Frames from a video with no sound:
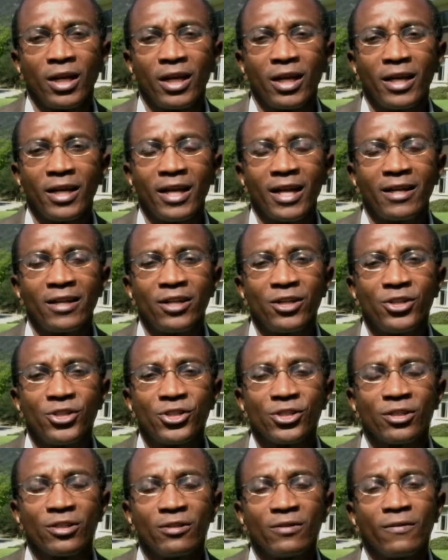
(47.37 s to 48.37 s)
In
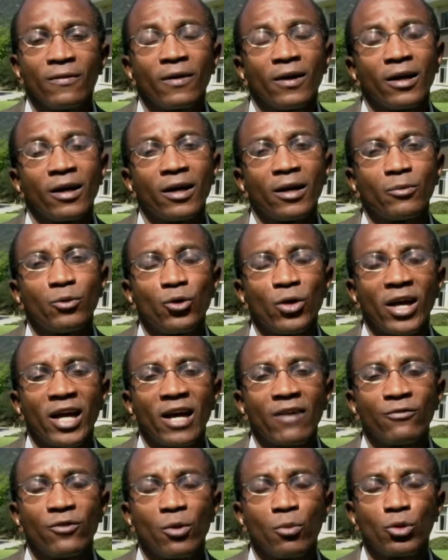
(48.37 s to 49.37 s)
addition, you
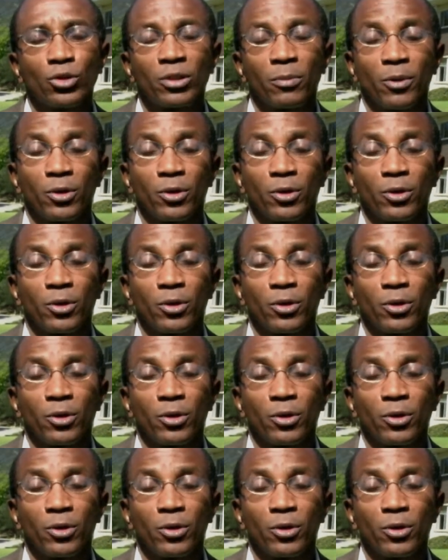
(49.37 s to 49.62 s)
have almost